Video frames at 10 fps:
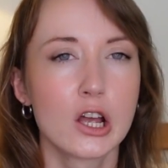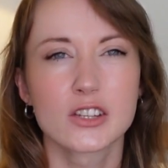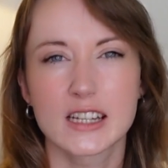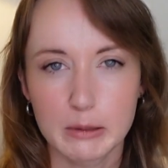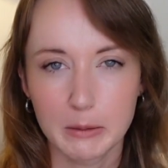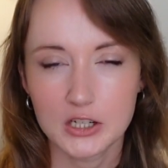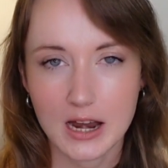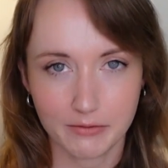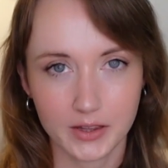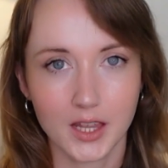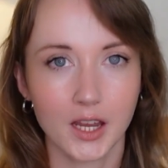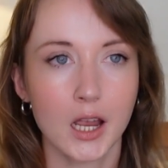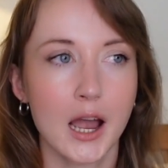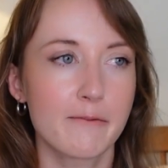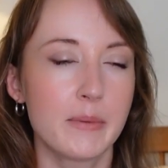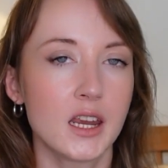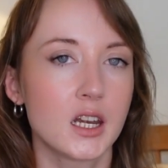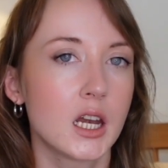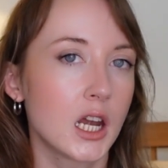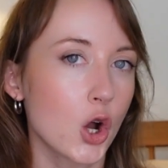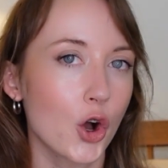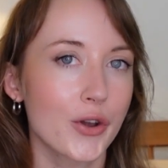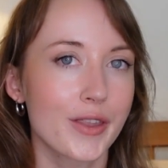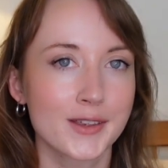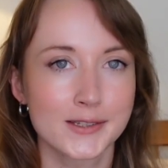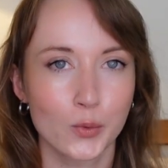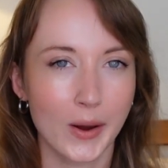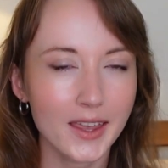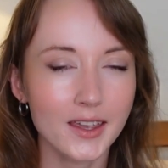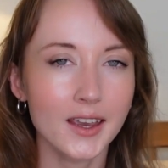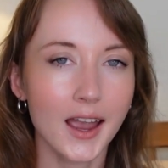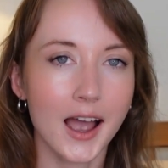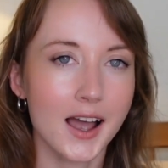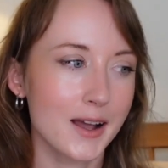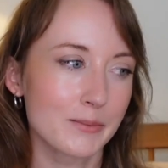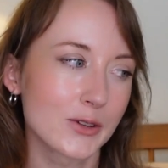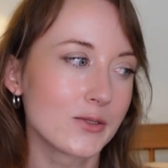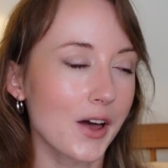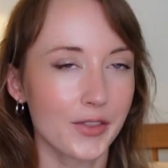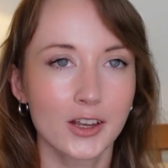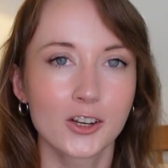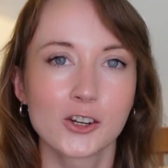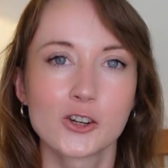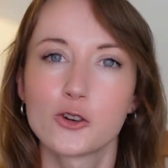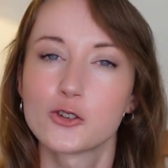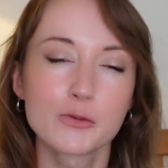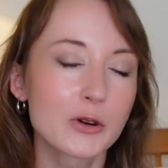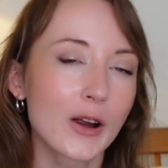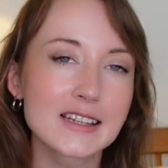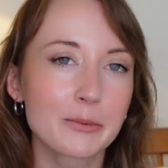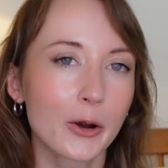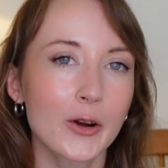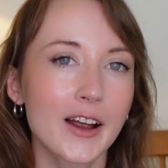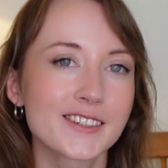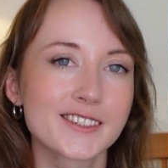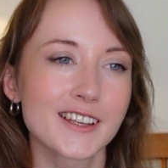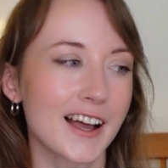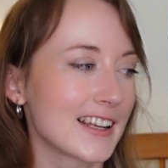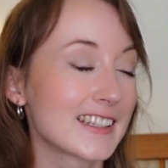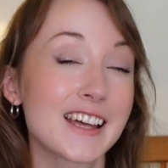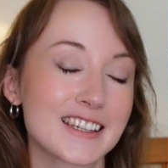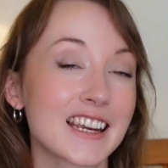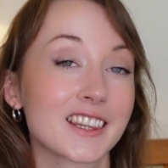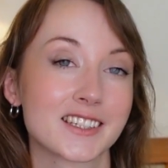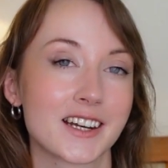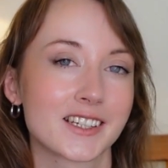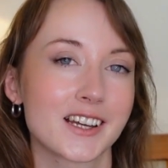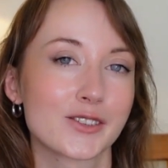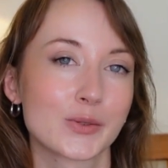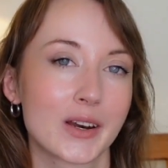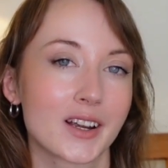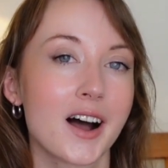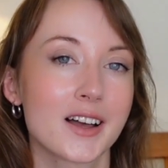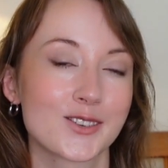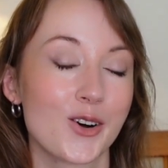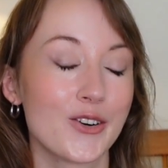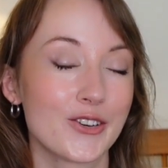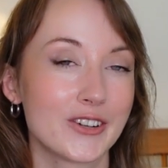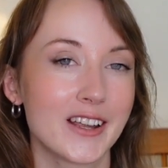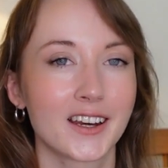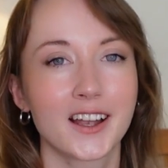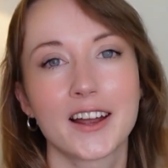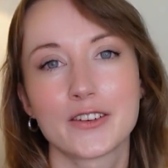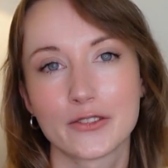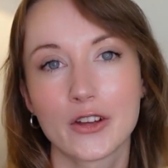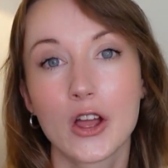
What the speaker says: So that's pretty much everything I've been knitting on this week. So no super crazy progress. It's nice to get the Setesdal sweater cast on and kind of